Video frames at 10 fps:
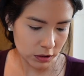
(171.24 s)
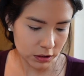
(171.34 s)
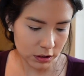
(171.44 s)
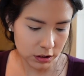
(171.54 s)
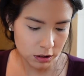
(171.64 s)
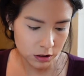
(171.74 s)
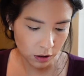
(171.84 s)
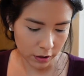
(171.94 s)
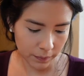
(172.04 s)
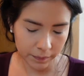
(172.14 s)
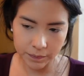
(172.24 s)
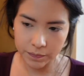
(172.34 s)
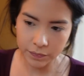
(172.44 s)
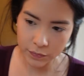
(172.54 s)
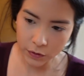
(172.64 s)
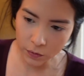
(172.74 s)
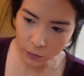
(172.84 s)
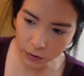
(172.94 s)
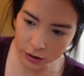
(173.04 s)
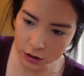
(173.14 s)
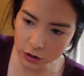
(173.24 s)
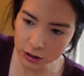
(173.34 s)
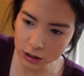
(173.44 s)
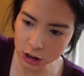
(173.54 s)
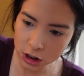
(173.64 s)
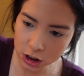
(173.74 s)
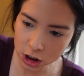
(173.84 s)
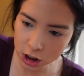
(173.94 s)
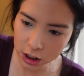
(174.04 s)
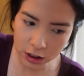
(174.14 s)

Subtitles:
to start with the transition shade.